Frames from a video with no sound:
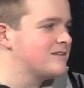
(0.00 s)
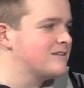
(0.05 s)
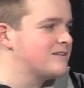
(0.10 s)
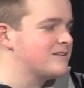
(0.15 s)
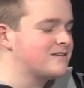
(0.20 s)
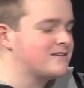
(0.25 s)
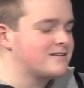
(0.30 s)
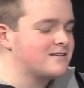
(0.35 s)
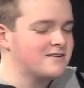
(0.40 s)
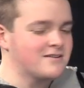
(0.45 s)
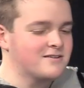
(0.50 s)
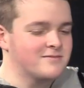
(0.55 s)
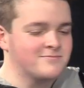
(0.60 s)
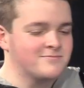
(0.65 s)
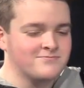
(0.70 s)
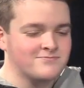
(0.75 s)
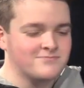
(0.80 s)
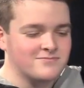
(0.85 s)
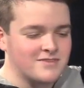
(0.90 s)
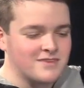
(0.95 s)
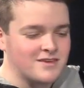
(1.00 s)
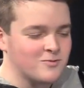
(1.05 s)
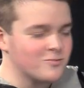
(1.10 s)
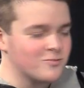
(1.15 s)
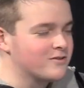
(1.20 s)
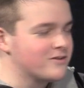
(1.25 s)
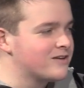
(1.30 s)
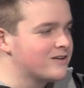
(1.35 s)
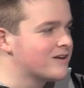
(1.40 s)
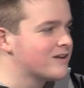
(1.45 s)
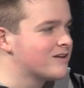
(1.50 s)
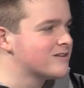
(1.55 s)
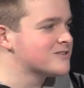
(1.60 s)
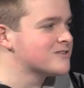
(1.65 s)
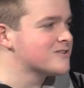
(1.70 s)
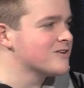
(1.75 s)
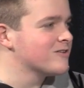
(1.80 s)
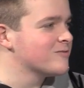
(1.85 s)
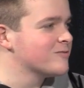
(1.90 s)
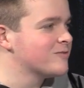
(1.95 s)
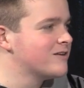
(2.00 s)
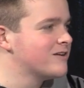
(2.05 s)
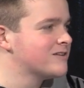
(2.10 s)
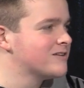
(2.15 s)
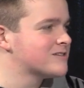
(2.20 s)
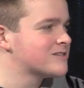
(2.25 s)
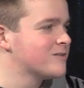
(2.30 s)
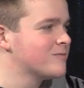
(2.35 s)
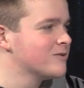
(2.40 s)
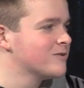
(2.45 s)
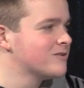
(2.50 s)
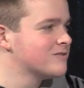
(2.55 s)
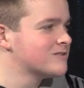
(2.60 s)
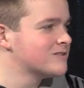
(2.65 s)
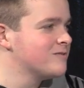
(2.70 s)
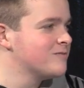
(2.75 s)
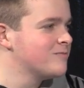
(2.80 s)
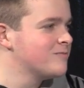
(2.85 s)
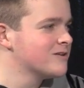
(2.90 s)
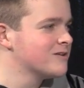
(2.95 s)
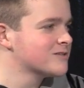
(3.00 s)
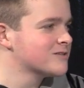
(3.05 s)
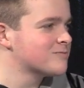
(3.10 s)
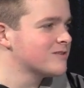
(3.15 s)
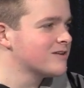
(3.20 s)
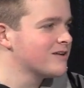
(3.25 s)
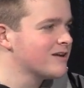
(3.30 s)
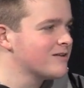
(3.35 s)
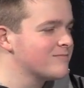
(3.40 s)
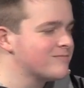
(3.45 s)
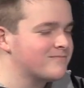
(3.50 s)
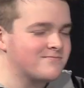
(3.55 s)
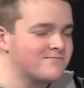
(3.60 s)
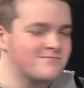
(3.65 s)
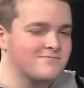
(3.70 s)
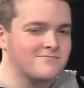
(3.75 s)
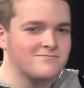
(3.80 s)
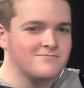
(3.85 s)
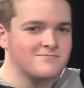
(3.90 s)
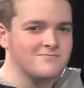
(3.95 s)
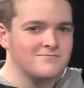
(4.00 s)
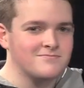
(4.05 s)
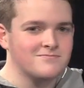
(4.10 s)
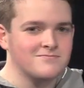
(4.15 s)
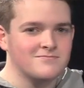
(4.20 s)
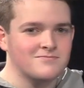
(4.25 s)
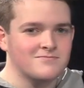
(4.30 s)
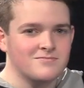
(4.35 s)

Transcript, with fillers: Uh, I really got to start reading some of those emails we get. For sure.